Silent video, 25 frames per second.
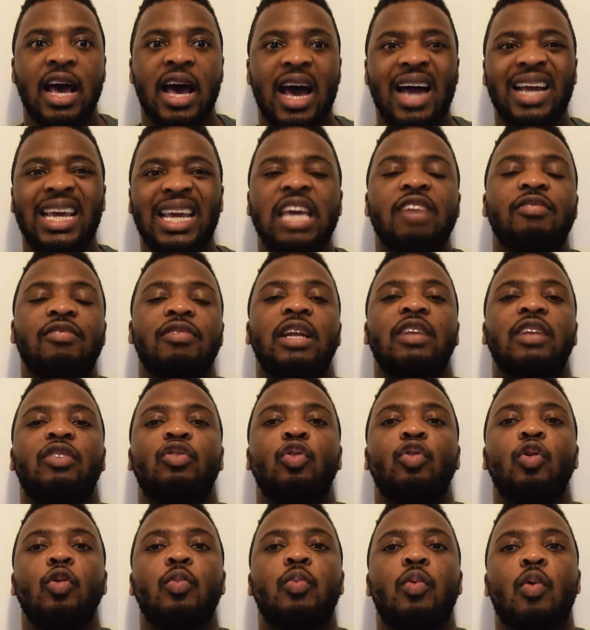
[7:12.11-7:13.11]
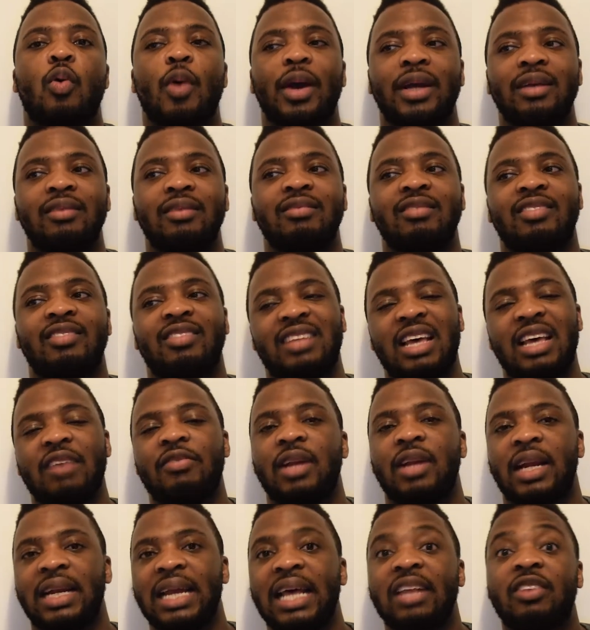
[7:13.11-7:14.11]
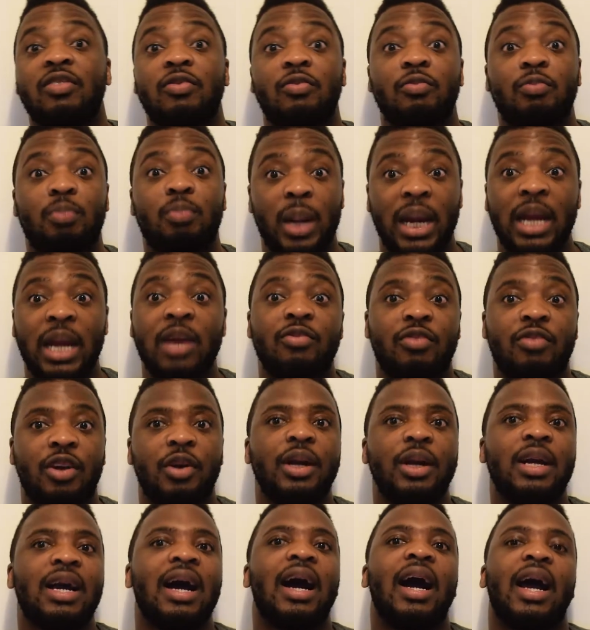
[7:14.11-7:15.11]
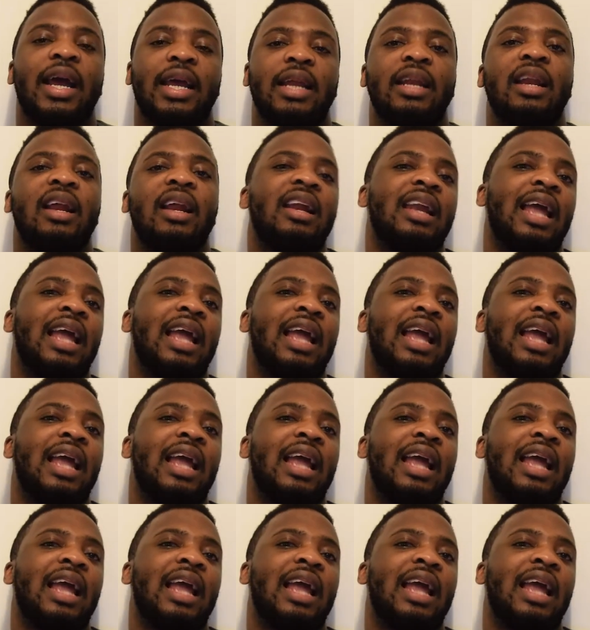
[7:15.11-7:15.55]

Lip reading: I gave it a 2.7, and that's being very kind.